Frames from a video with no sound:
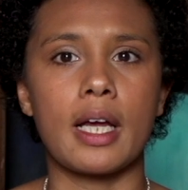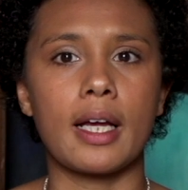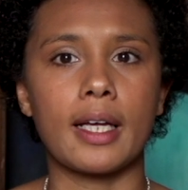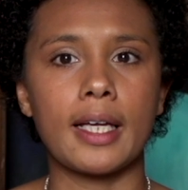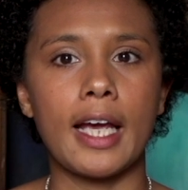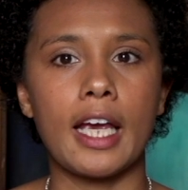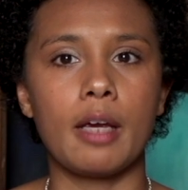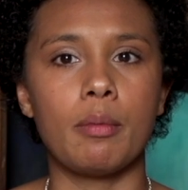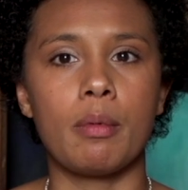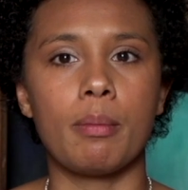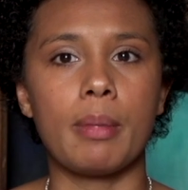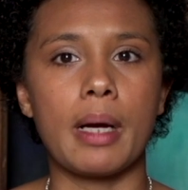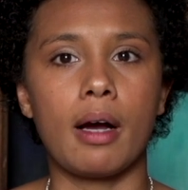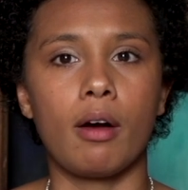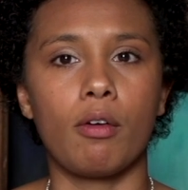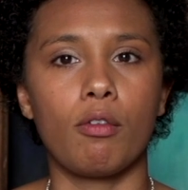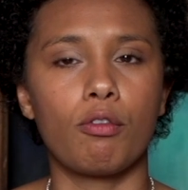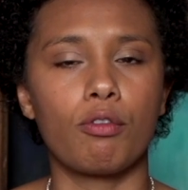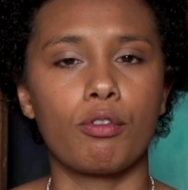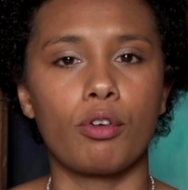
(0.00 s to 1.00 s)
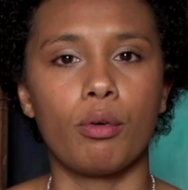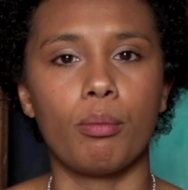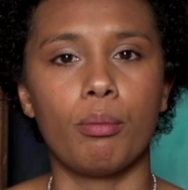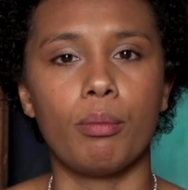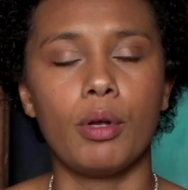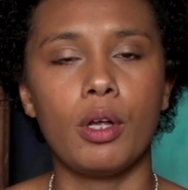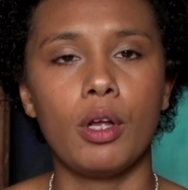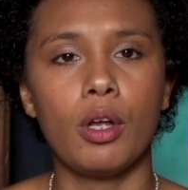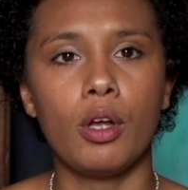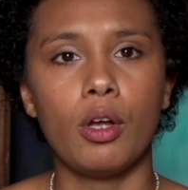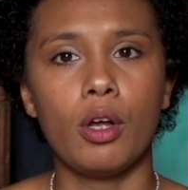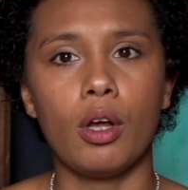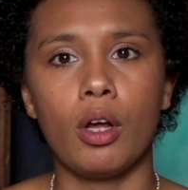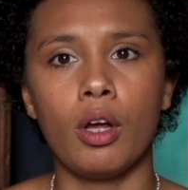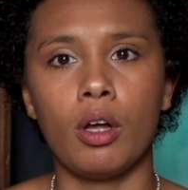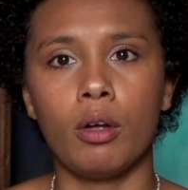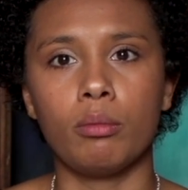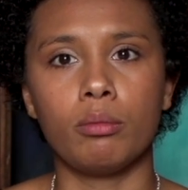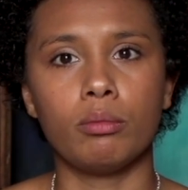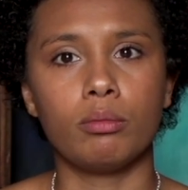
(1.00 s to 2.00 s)
that came about from
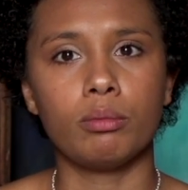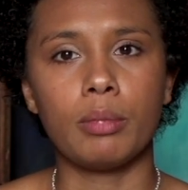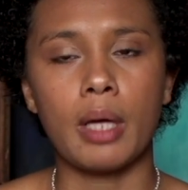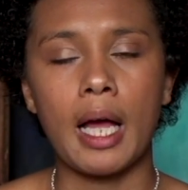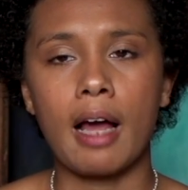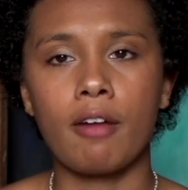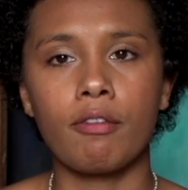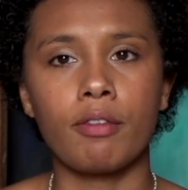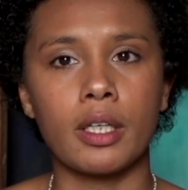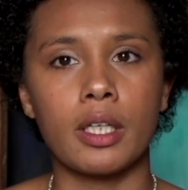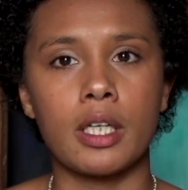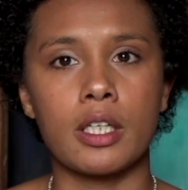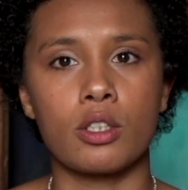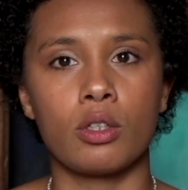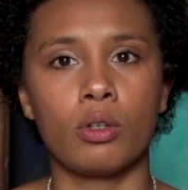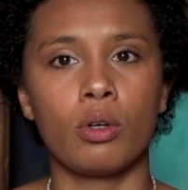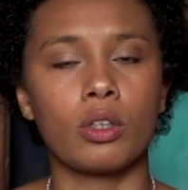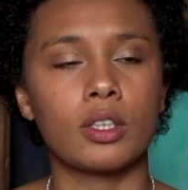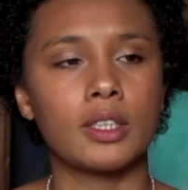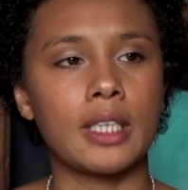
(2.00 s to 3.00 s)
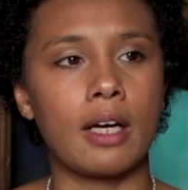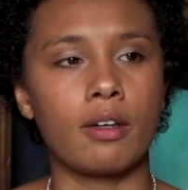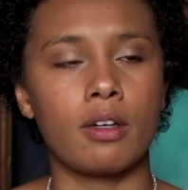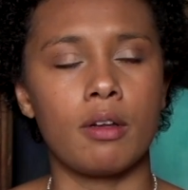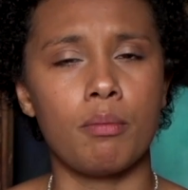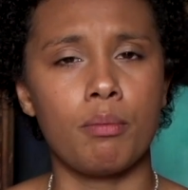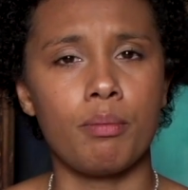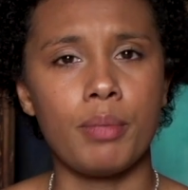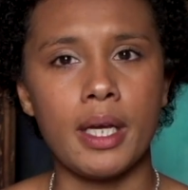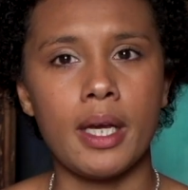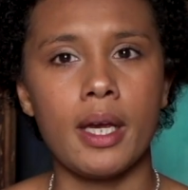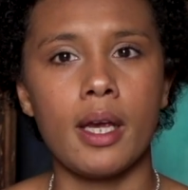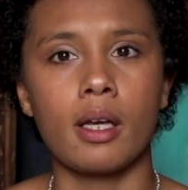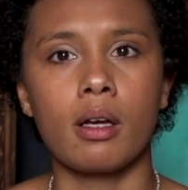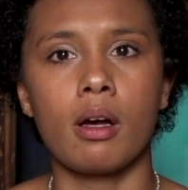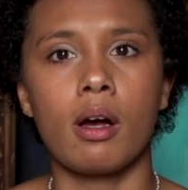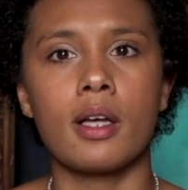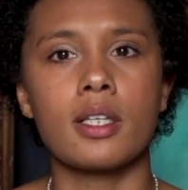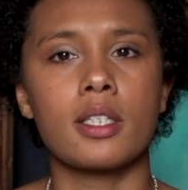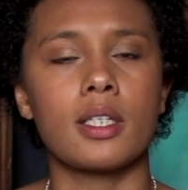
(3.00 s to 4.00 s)
having this lockdown and
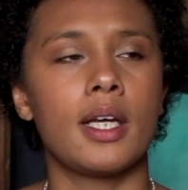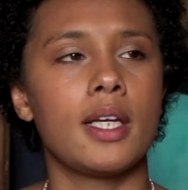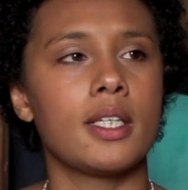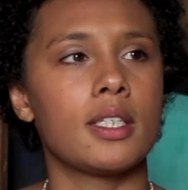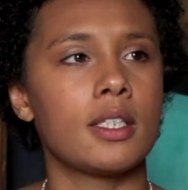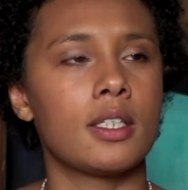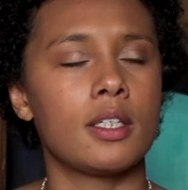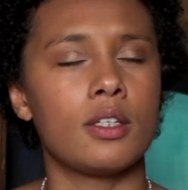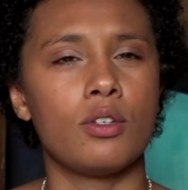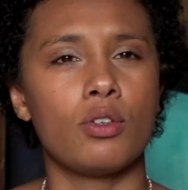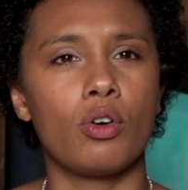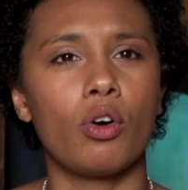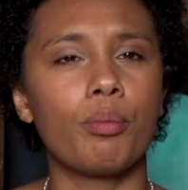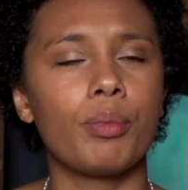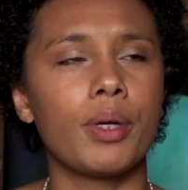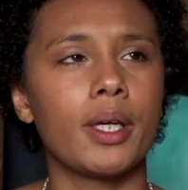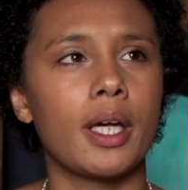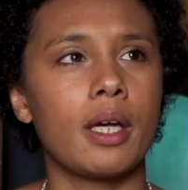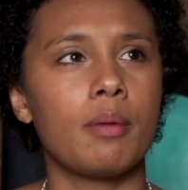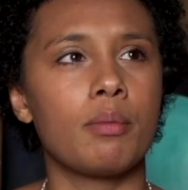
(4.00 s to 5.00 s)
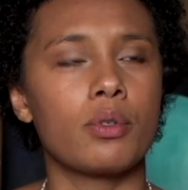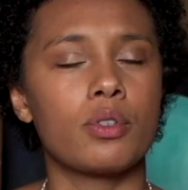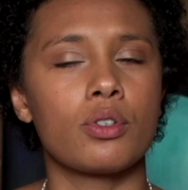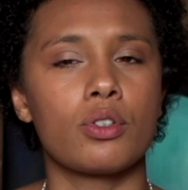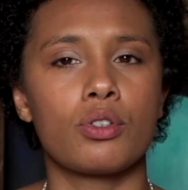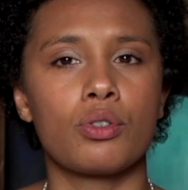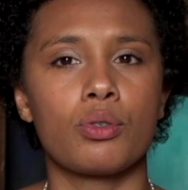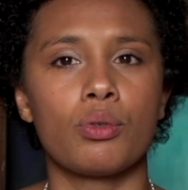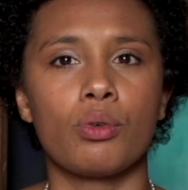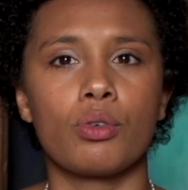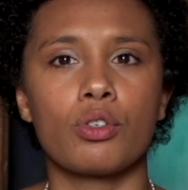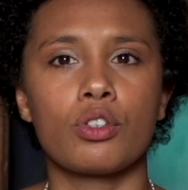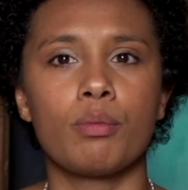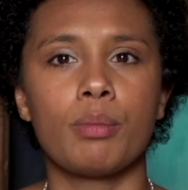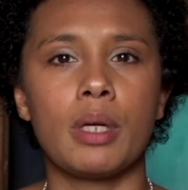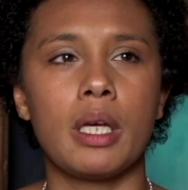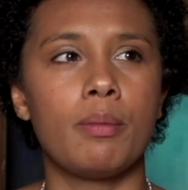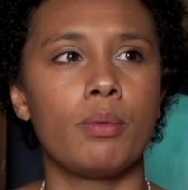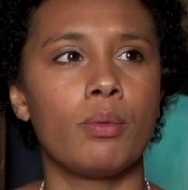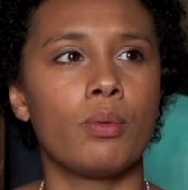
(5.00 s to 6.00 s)
being isolated and not being able to talk to
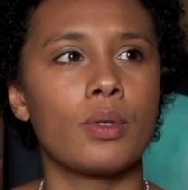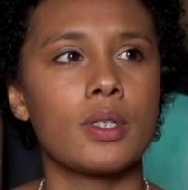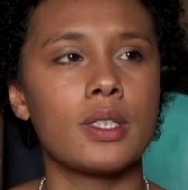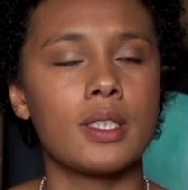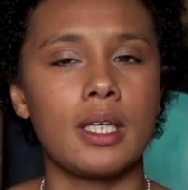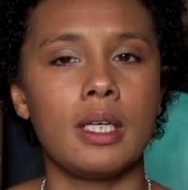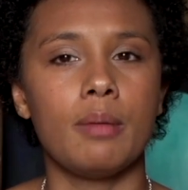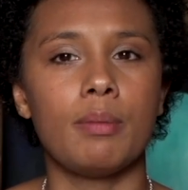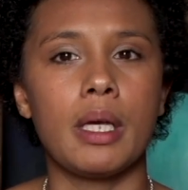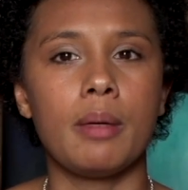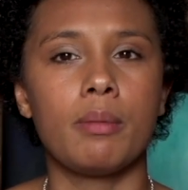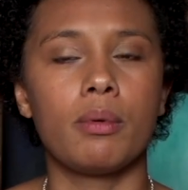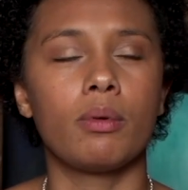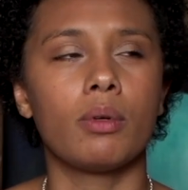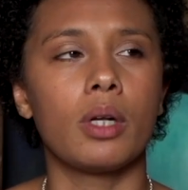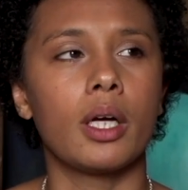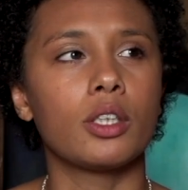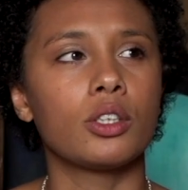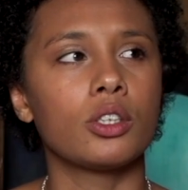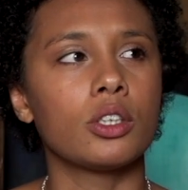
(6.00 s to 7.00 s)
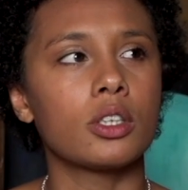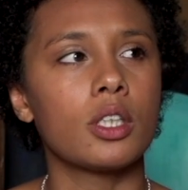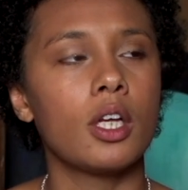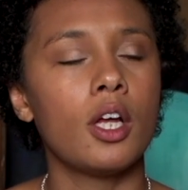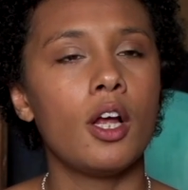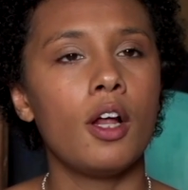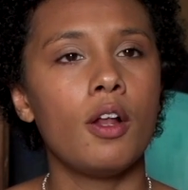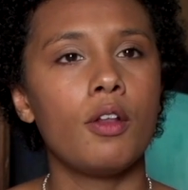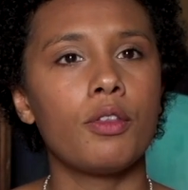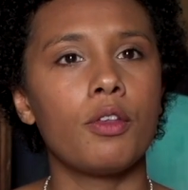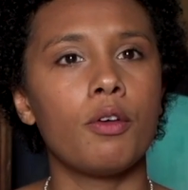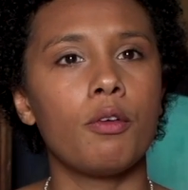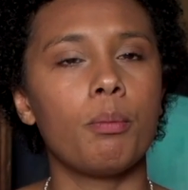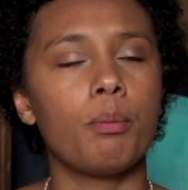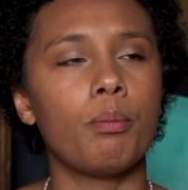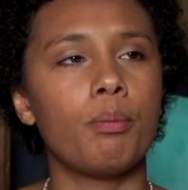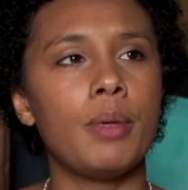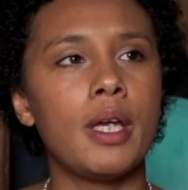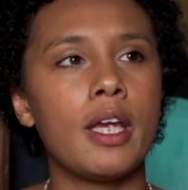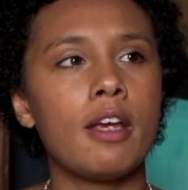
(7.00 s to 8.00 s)
people or see people, like just the
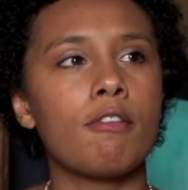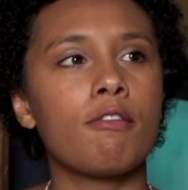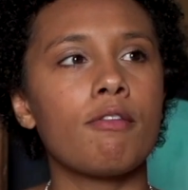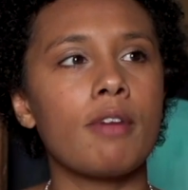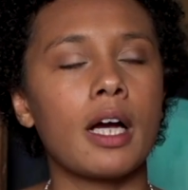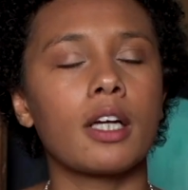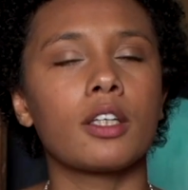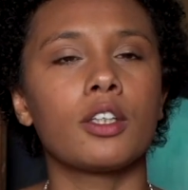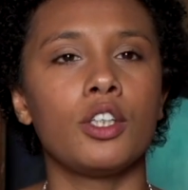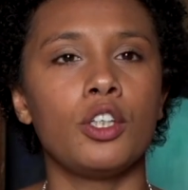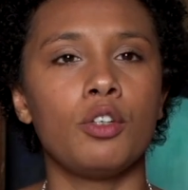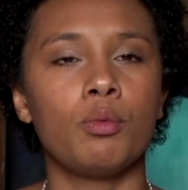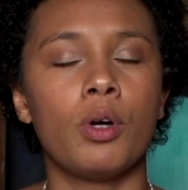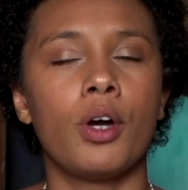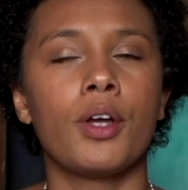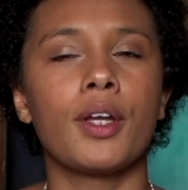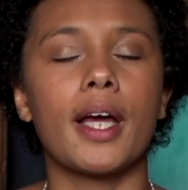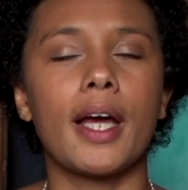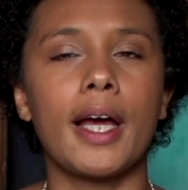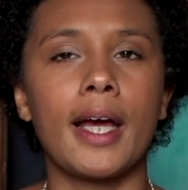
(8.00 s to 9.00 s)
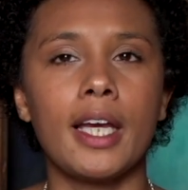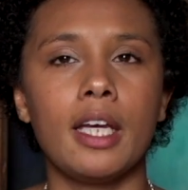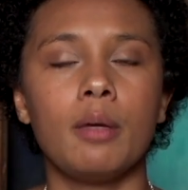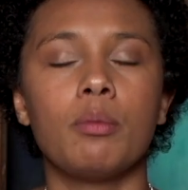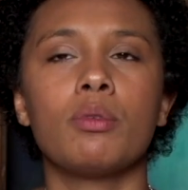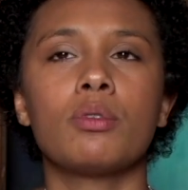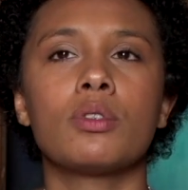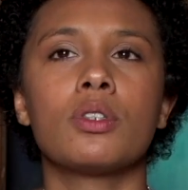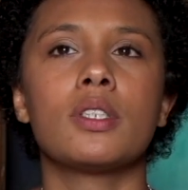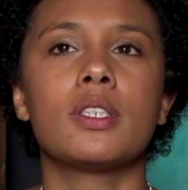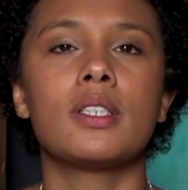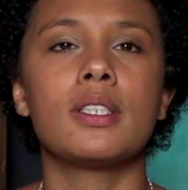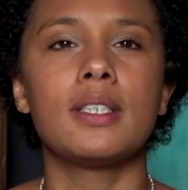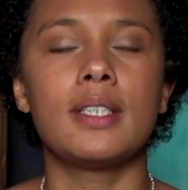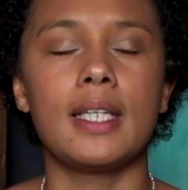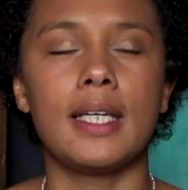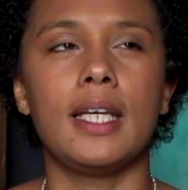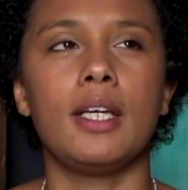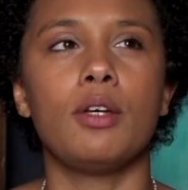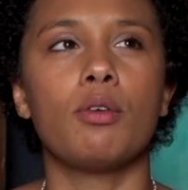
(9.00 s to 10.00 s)
mere fact that you weren't able to
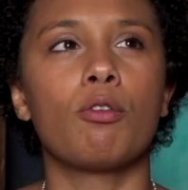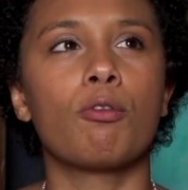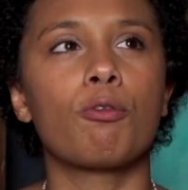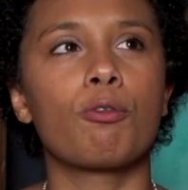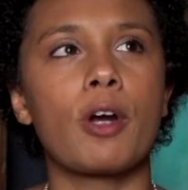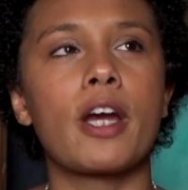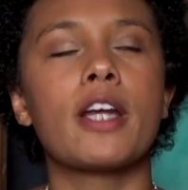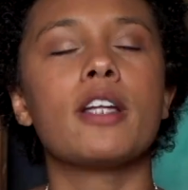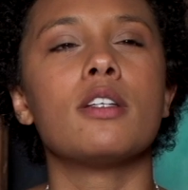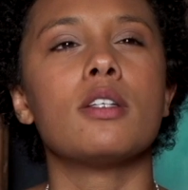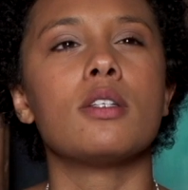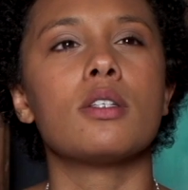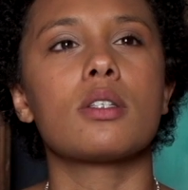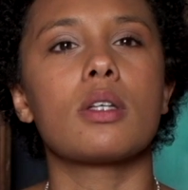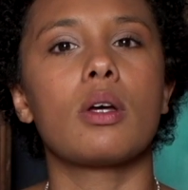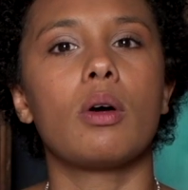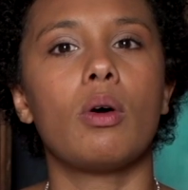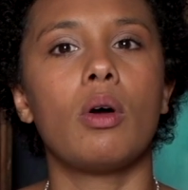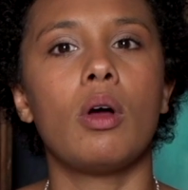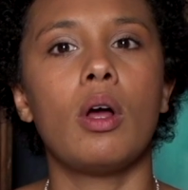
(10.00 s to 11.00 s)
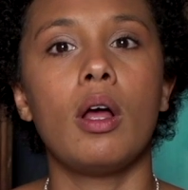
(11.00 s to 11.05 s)
see your friends,